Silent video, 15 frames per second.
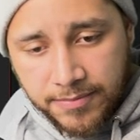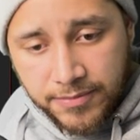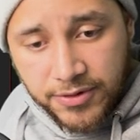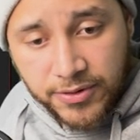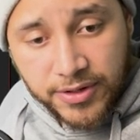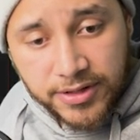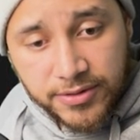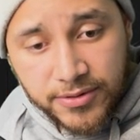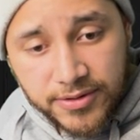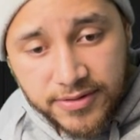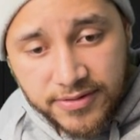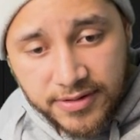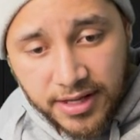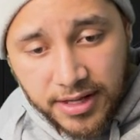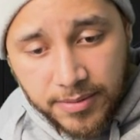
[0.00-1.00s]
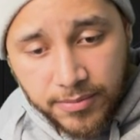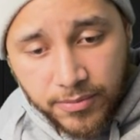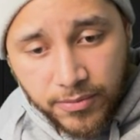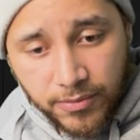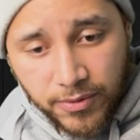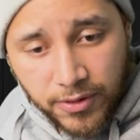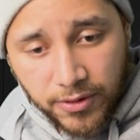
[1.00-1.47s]
You can do the
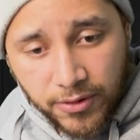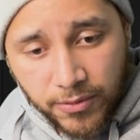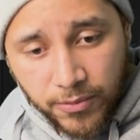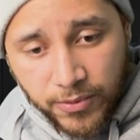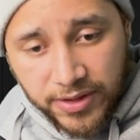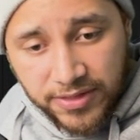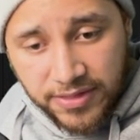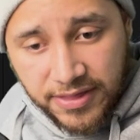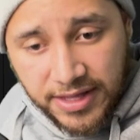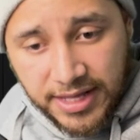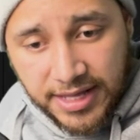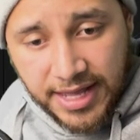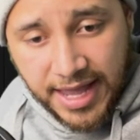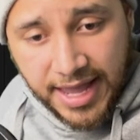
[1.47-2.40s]
same with the